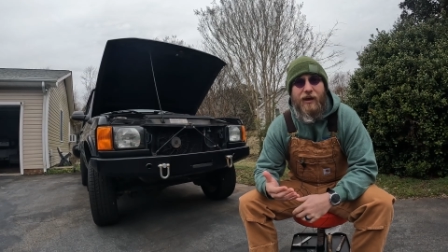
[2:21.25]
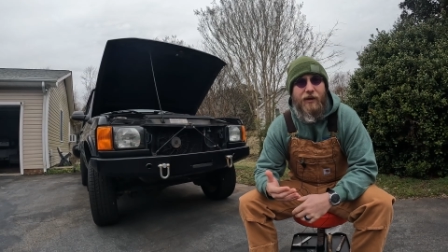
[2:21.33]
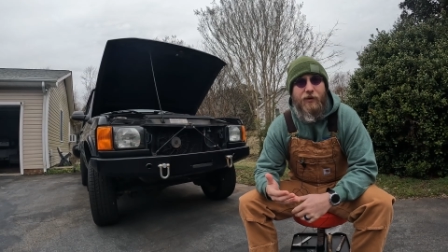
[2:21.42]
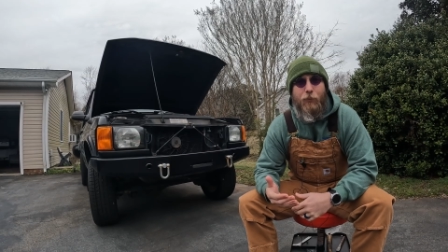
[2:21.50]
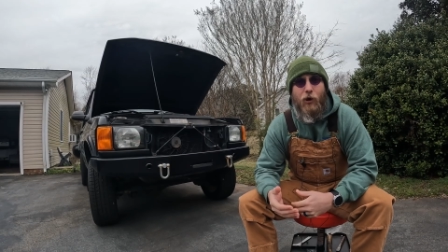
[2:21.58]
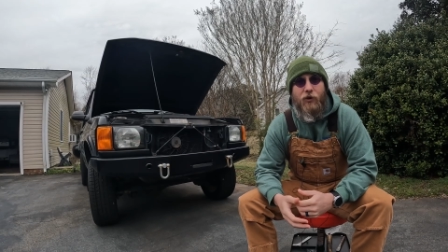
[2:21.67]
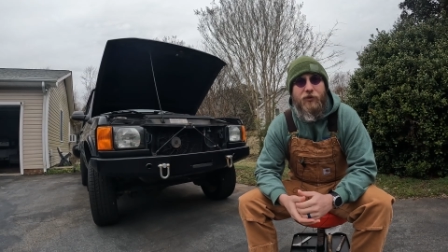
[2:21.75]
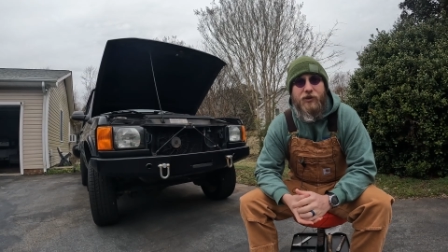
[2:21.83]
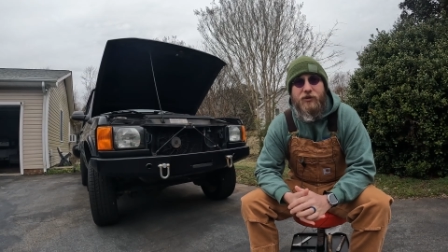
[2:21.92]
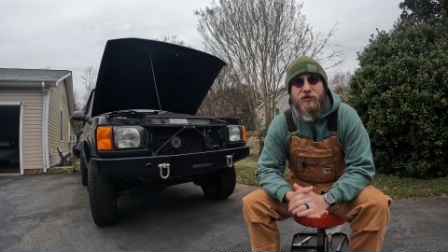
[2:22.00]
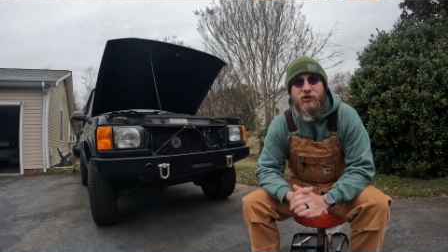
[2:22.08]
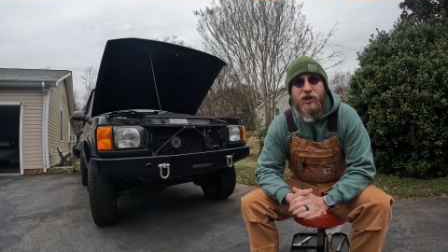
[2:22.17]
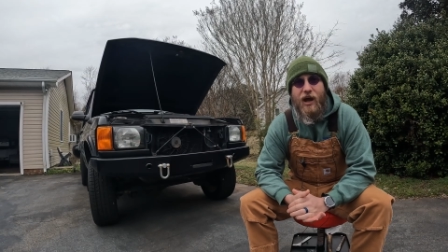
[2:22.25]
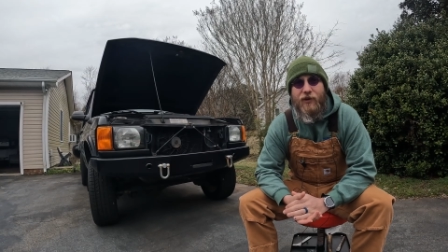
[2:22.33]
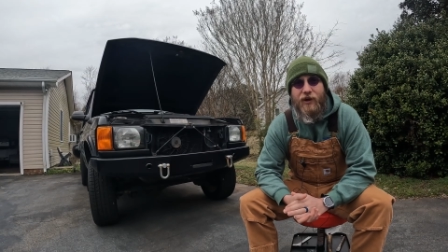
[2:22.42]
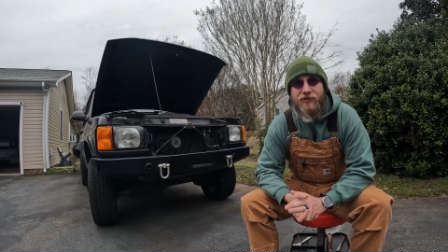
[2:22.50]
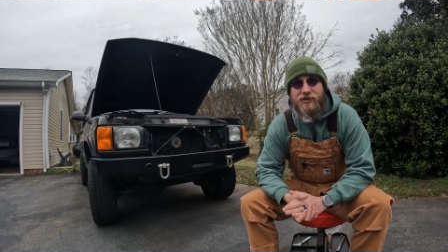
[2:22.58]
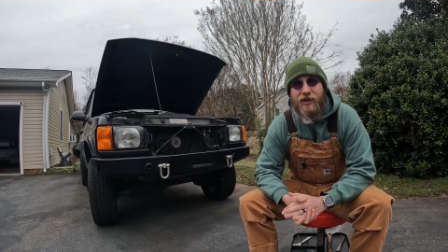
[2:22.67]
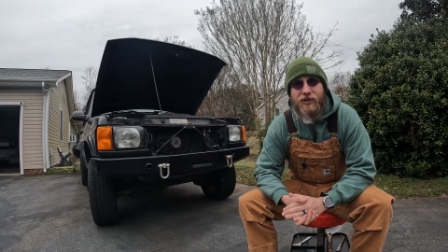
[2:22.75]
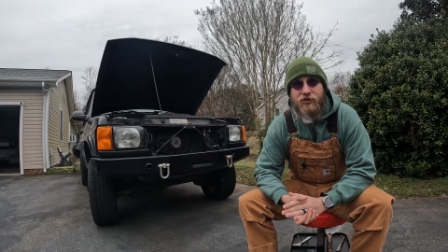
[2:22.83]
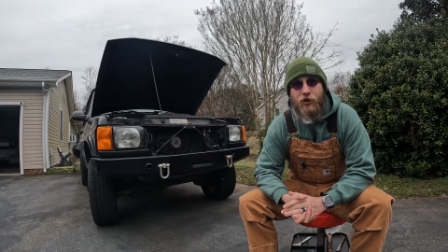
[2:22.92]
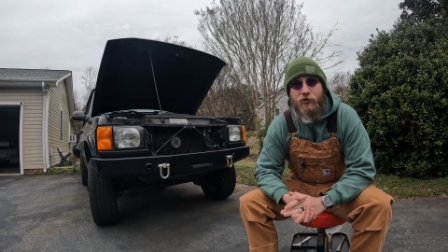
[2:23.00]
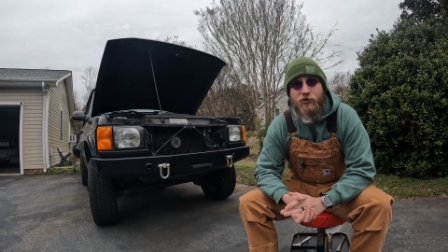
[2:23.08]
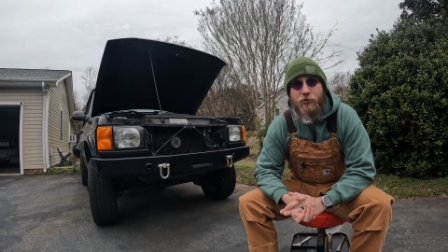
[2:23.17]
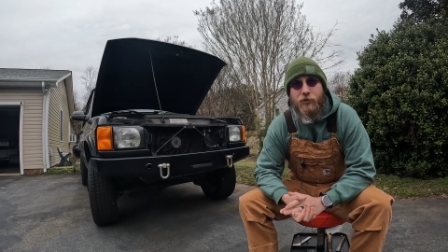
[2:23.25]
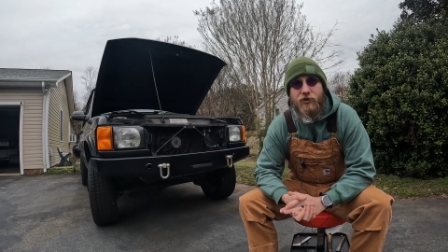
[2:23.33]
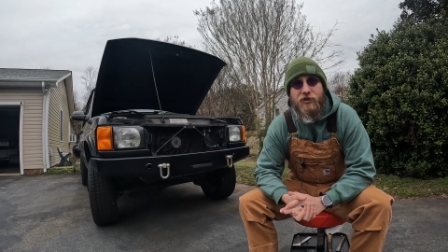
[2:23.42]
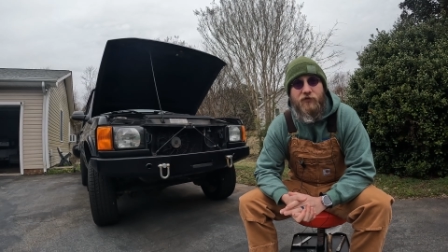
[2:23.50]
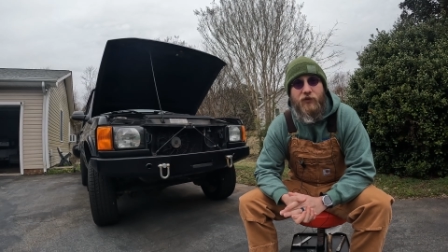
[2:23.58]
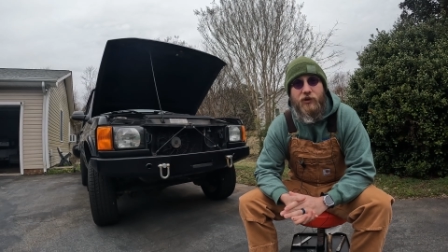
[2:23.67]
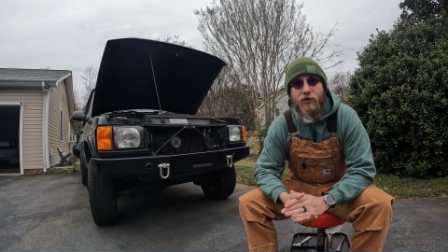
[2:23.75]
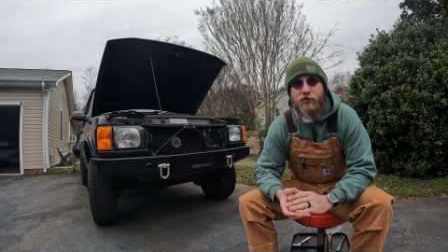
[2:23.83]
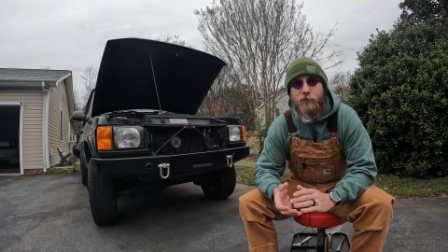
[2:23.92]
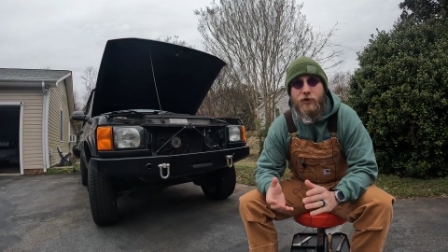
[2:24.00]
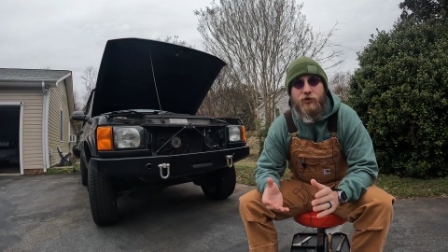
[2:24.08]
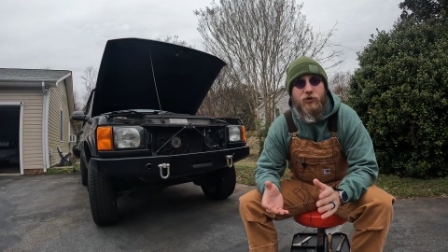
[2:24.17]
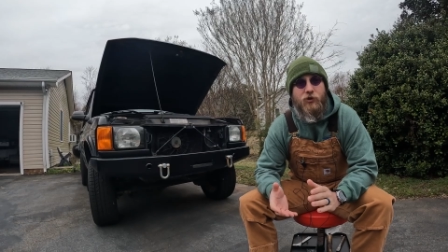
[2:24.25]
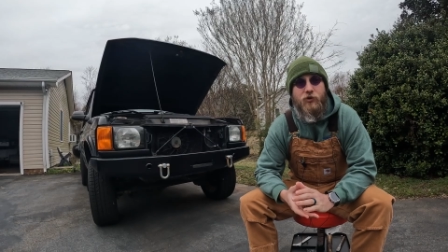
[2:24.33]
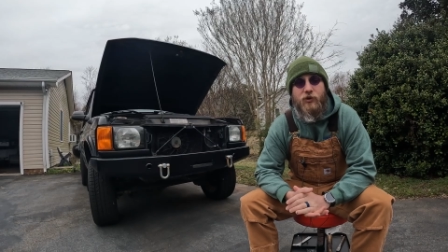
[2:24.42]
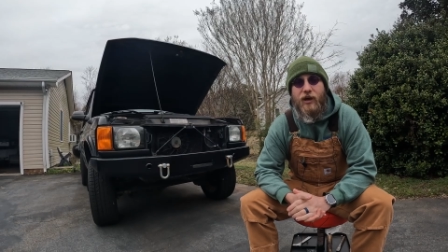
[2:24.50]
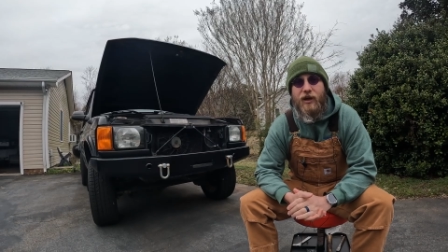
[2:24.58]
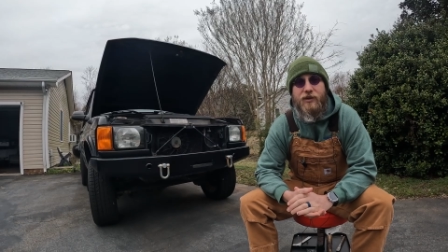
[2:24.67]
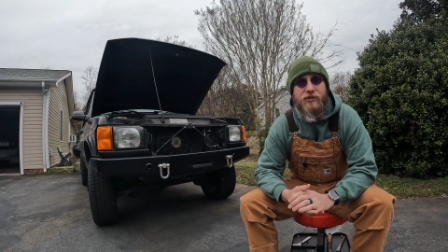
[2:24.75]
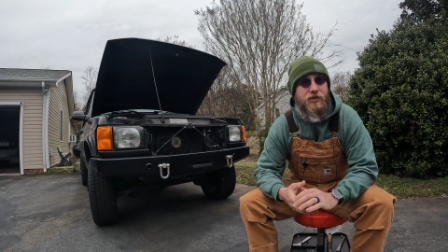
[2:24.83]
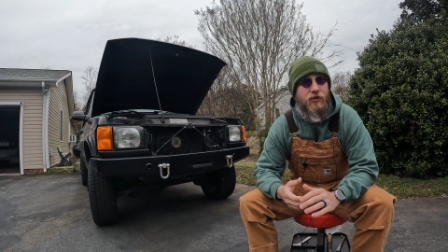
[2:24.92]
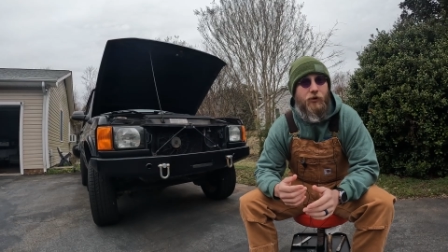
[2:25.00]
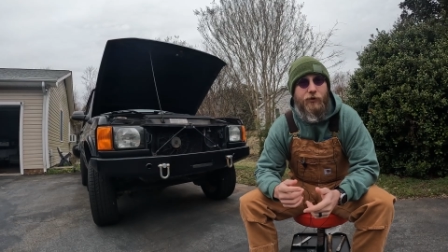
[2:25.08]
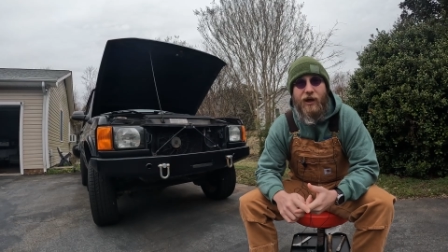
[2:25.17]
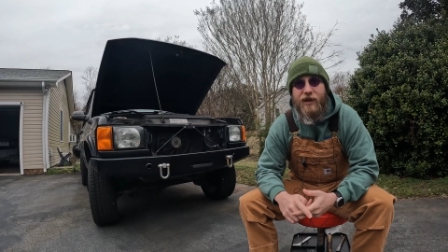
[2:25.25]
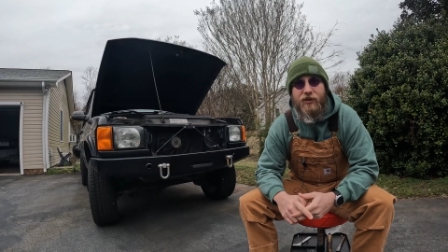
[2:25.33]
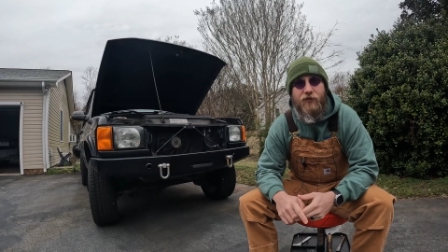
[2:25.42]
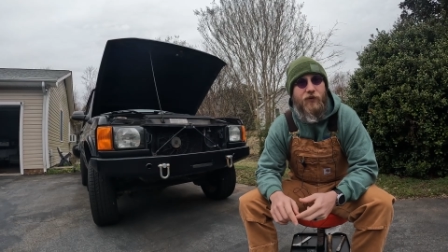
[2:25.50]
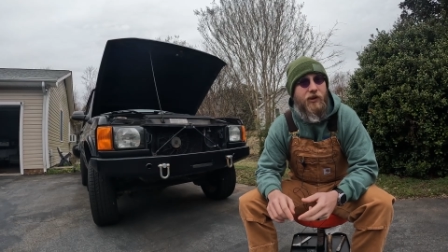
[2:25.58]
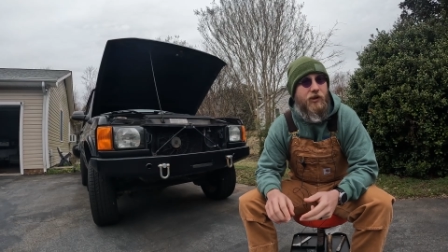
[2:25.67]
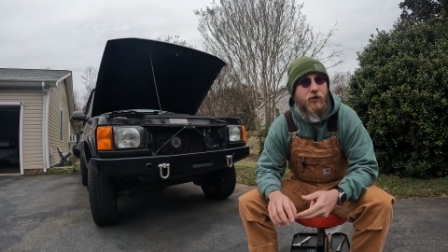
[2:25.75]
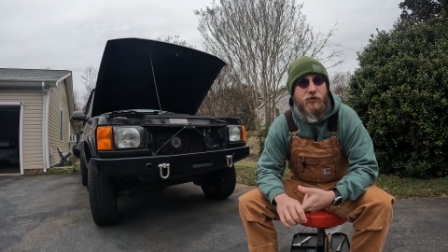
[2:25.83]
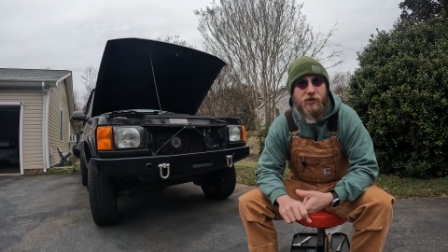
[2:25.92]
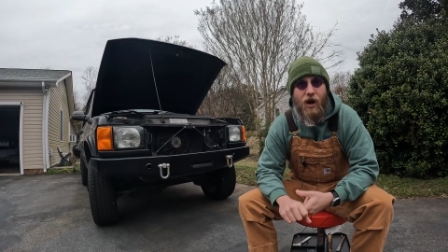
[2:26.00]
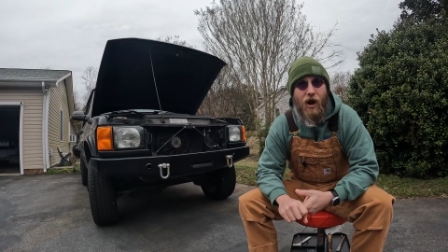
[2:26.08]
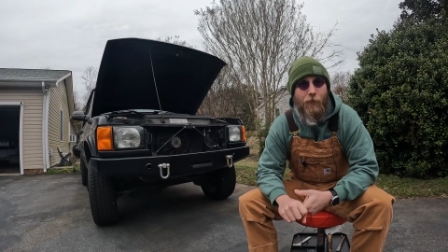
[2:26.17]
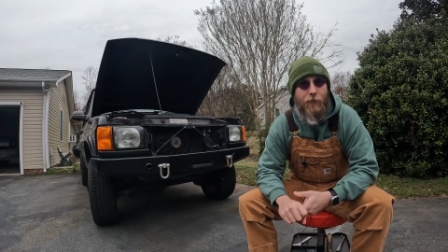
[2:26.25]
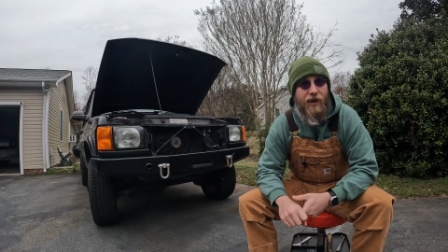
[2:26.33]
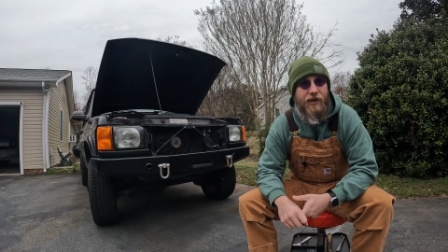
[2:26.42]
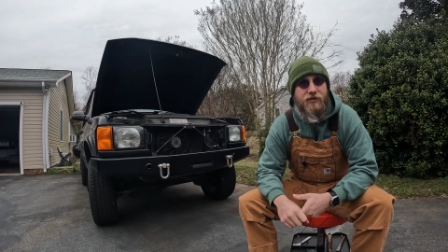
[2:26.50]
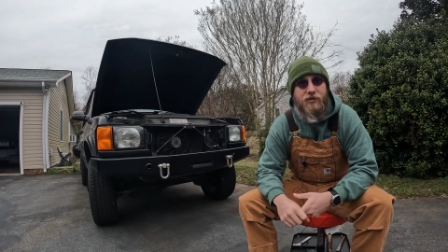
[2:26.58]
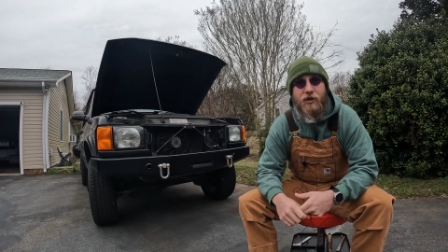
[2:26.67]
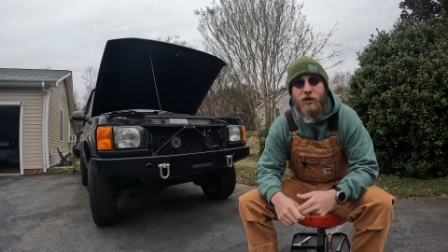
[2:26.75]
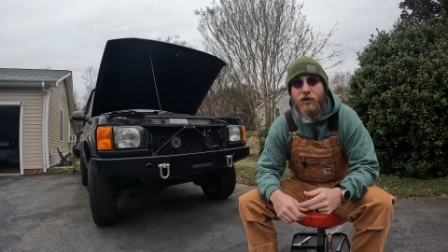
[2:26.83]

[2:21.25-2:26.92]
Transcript: and part of these shout outs that I start doing with these videos, make sure you guys, like the videos, comment,